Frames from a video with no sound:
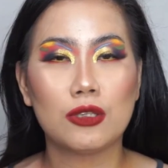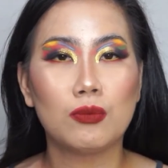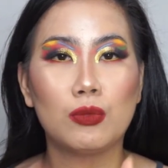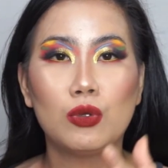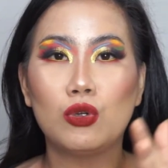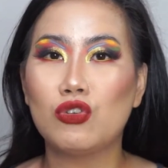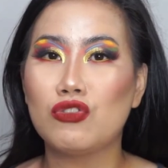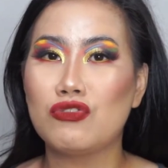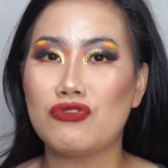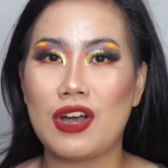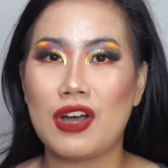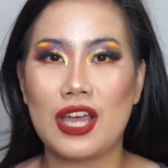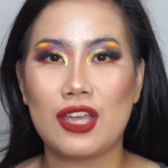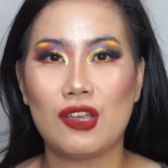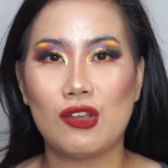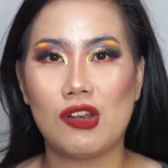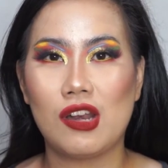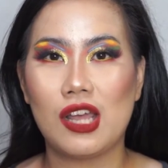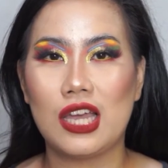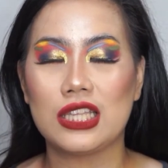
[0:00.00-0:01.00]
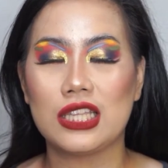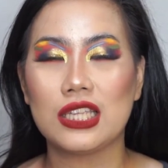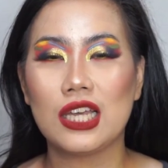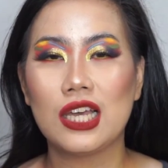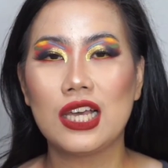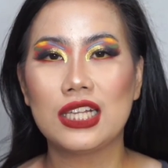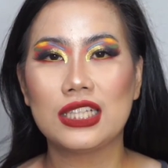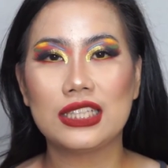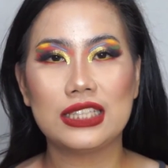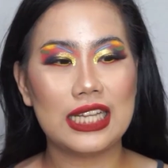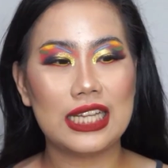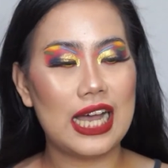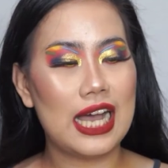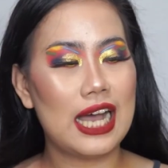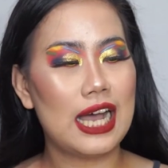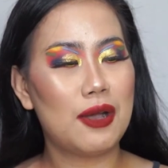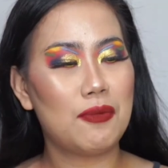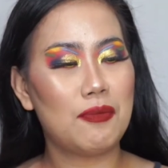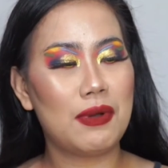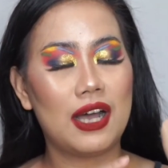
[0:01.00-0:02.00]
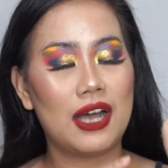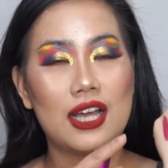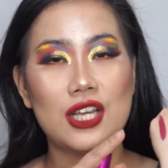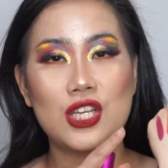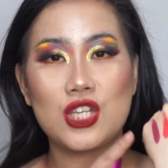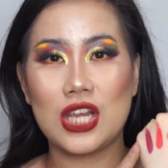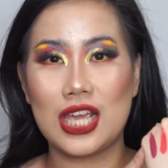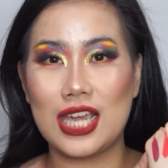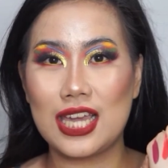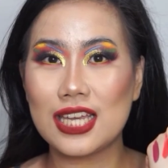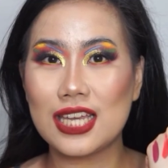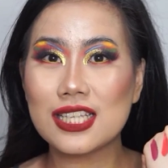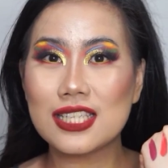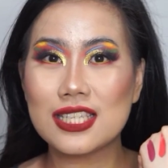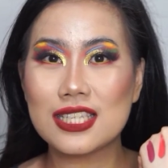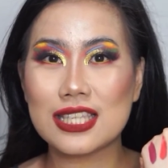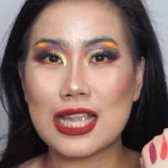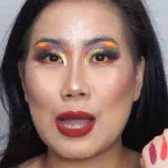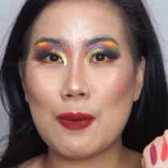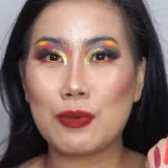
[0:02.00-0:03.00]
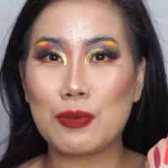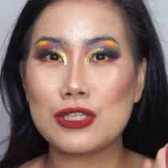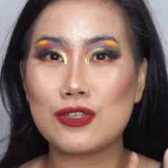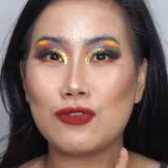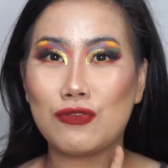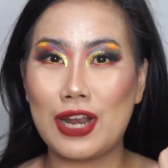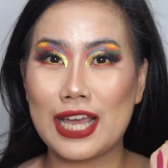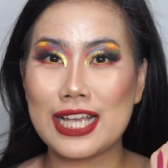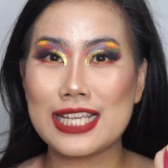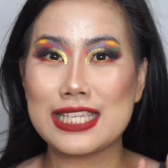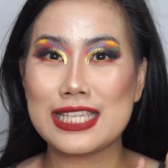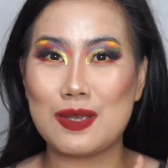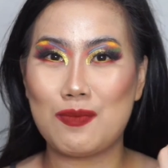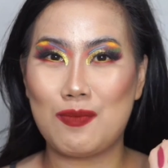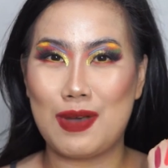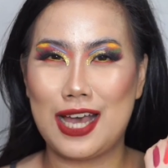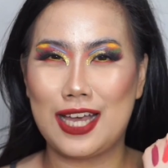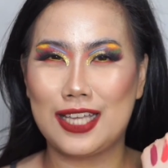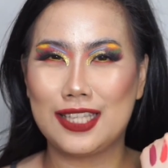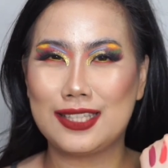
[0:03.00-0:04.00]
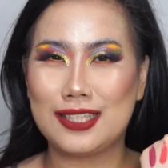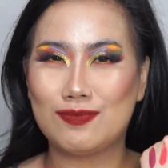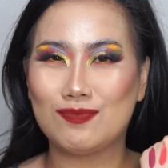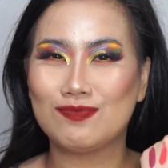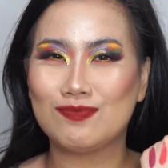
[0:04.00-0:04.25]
blue-violet na mga shades, tapos flexi matte,